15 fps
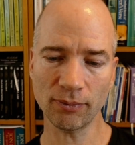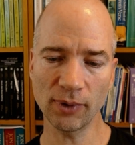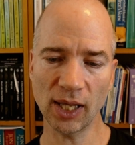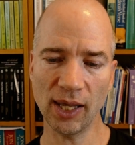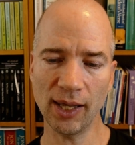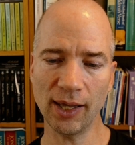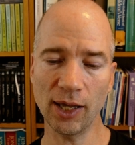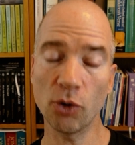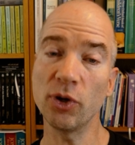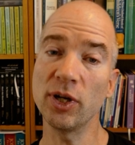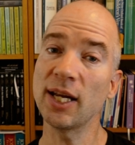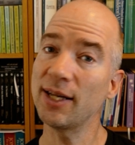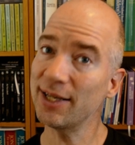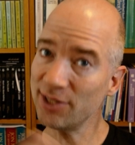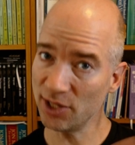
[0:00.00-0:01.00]
Or in
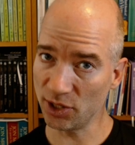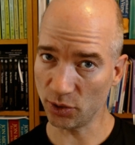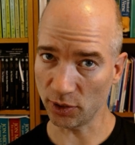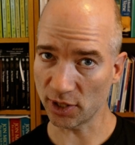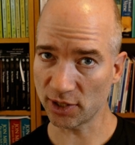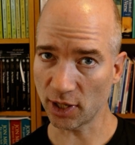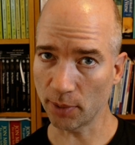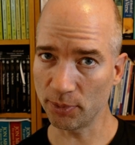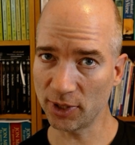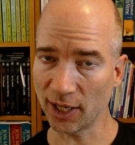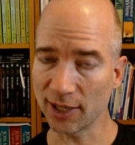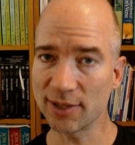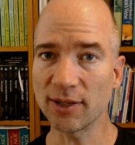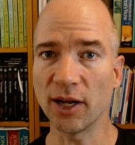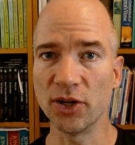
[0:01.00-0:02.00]
addition to the
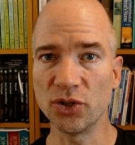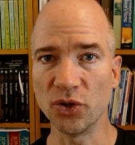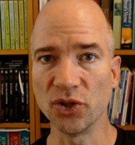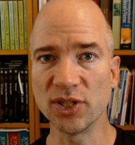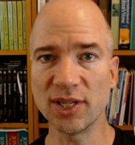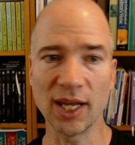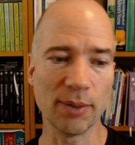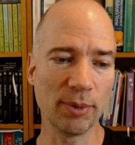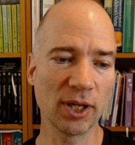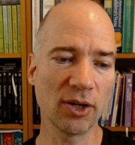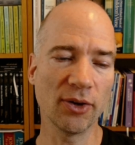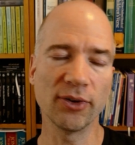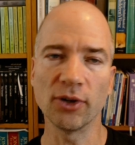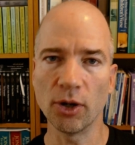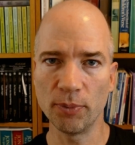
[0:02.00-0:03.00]
subtext, I should say,
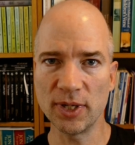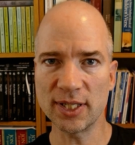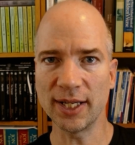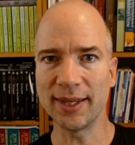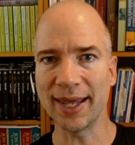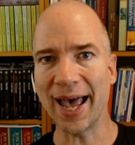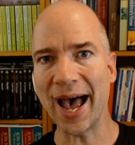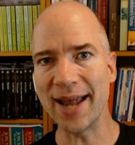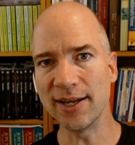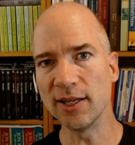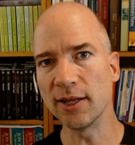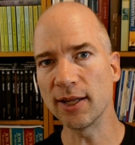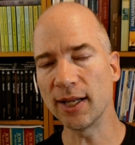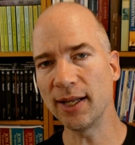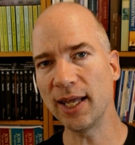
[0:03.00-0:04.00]
because obviously they add
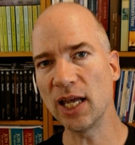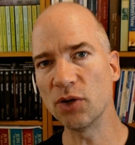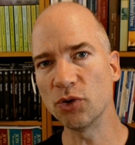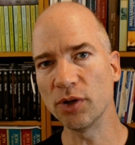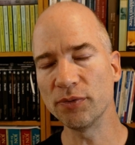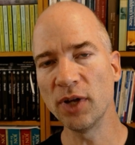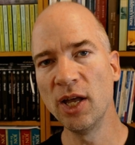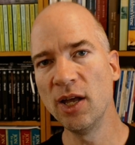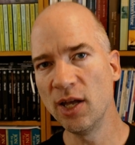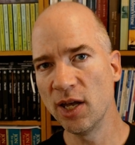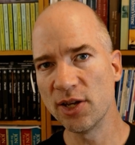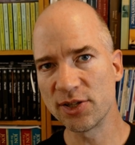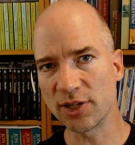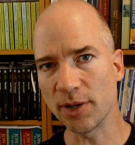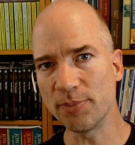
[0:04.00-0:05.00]
another layer of
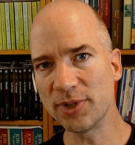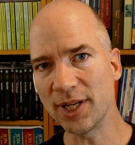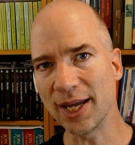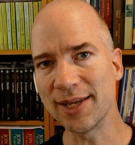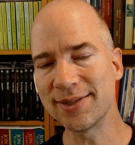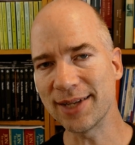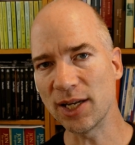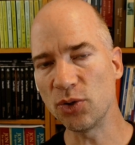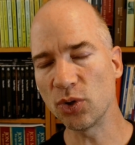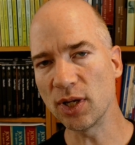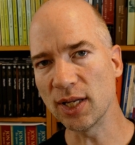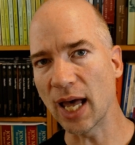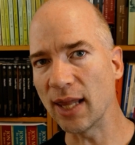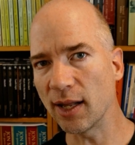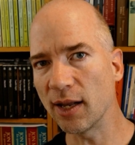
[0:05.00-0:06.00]
subtext that you can
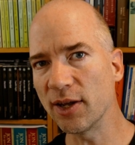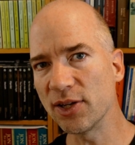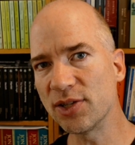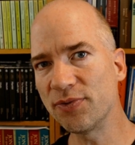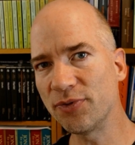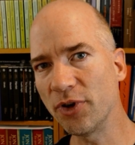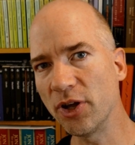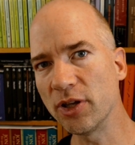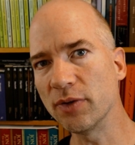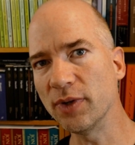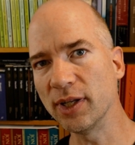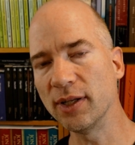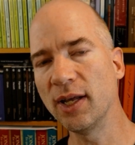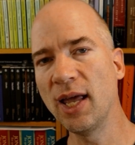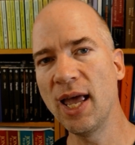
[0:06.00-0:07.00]
analyze further
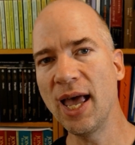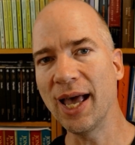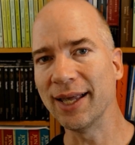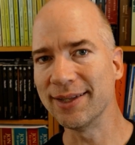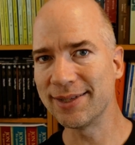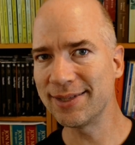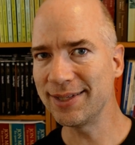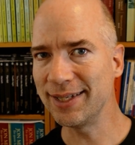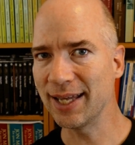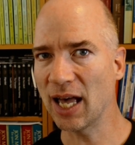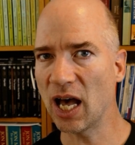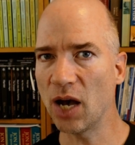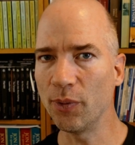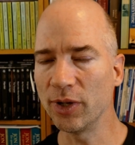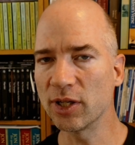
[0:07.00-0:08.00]
and see
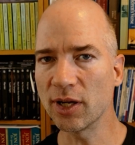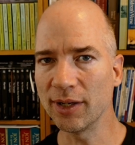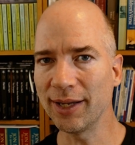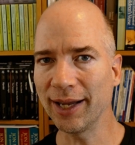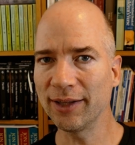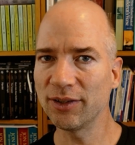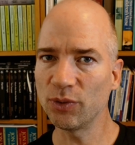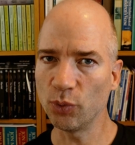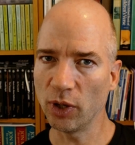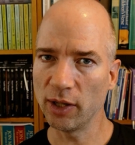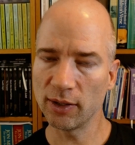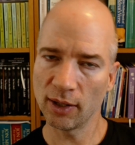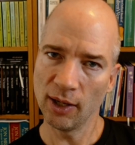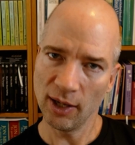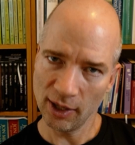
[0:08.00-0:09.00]
how it connects
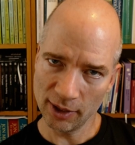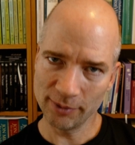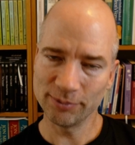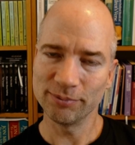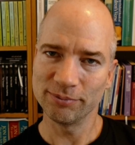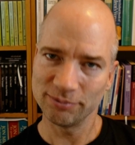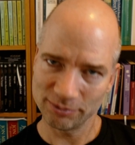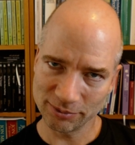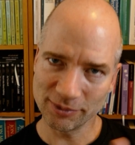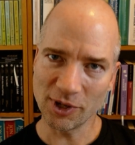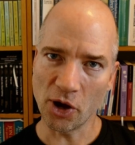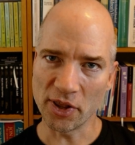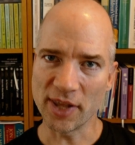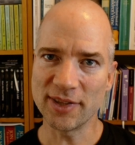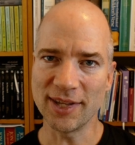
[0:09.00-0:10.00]
with
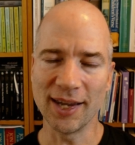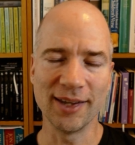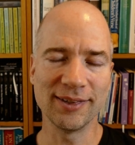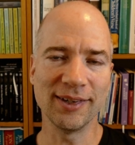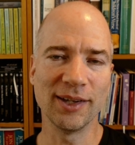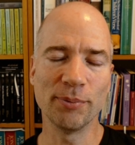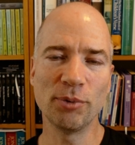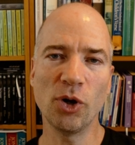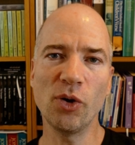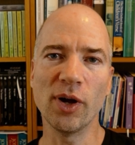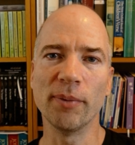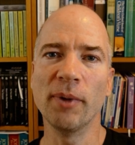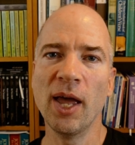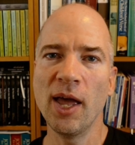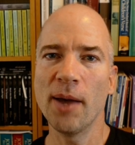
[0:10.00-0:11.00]
other things in the
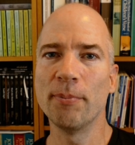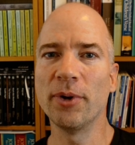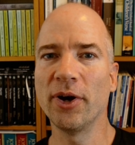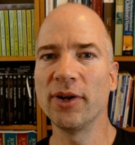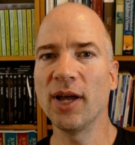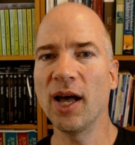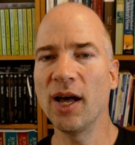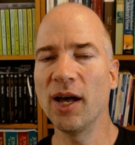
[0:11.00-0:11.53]
poem. But